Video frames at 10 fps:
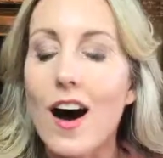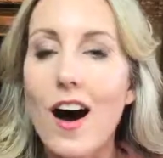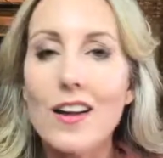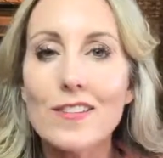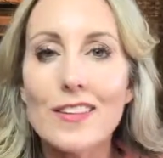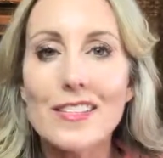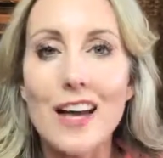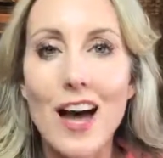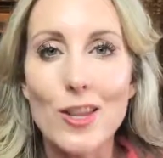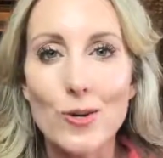all of these
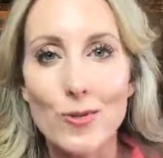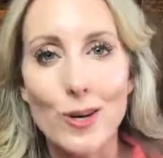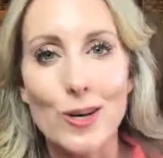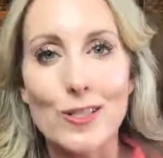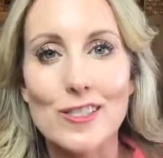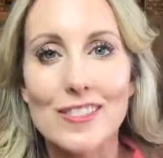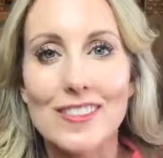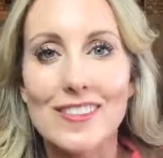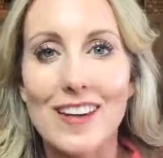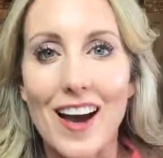other words
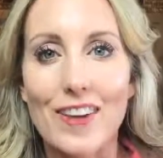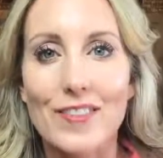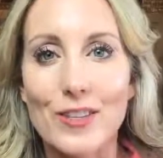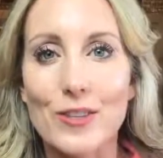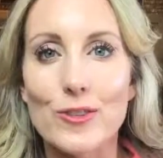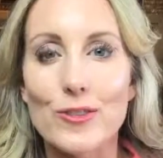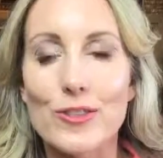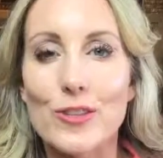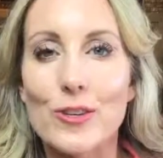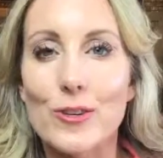that I've
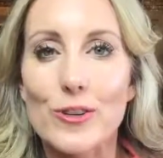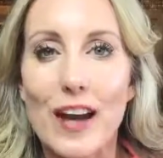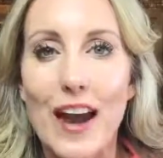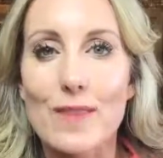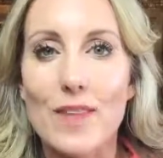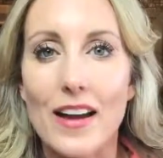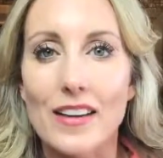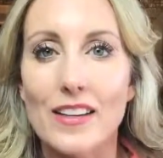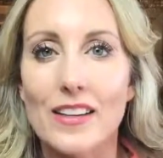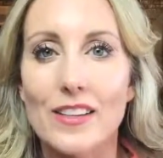used to create my
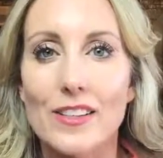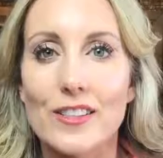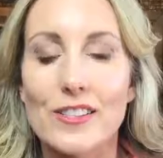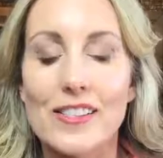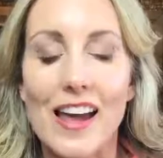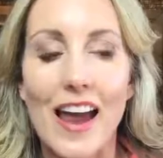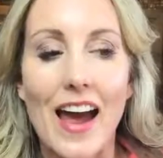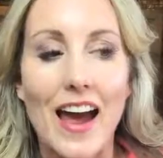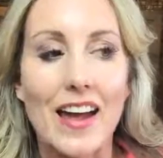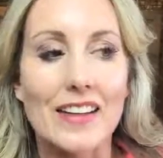years
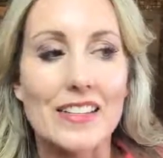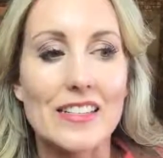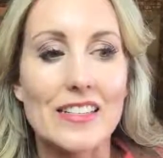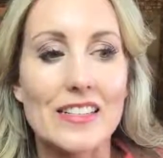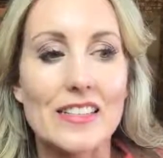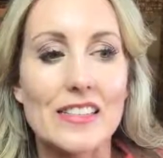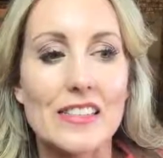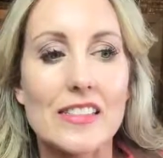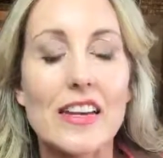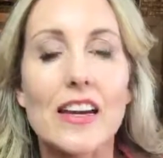and
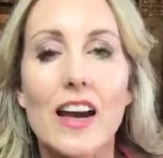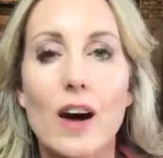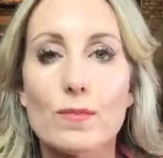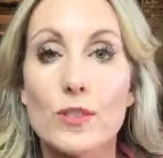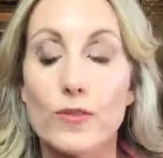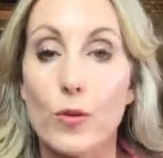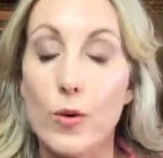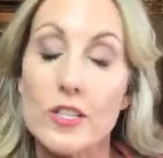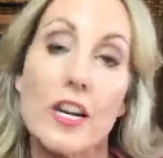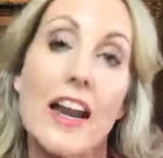see it come to
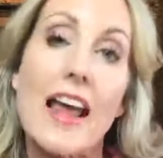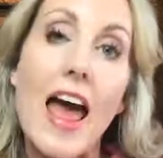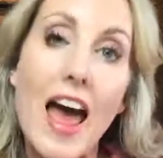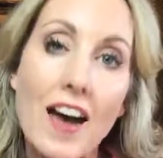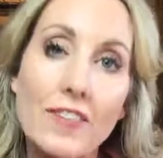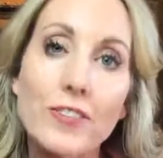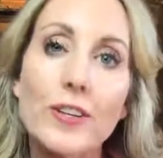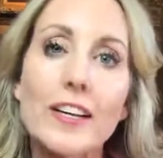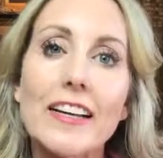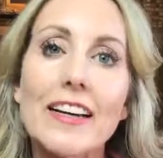fruition. And
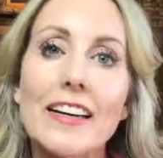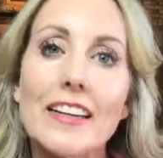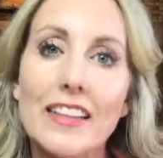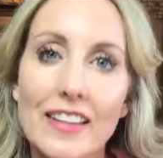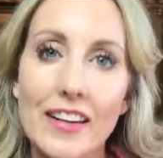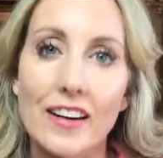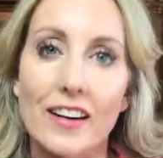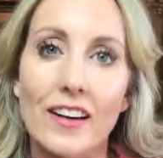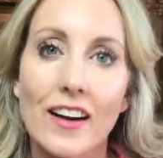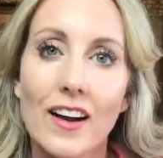every
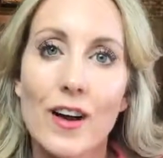year,